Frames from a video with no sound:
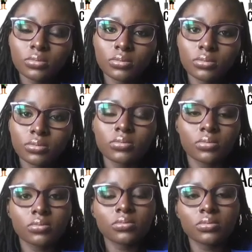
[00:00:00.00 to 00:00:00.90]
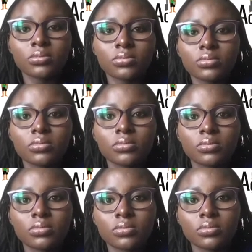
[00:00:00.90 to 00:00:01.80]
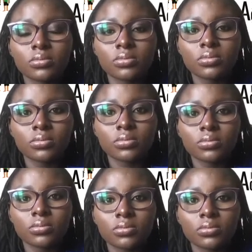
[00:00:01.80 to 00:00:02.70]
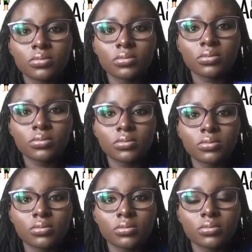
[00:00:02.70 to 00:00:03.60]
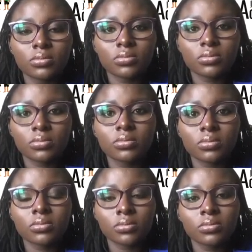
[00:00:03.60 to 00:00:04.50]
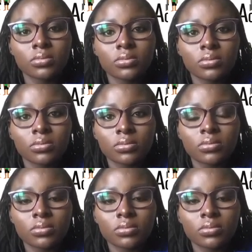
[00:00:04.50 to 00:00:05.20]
(not speaking)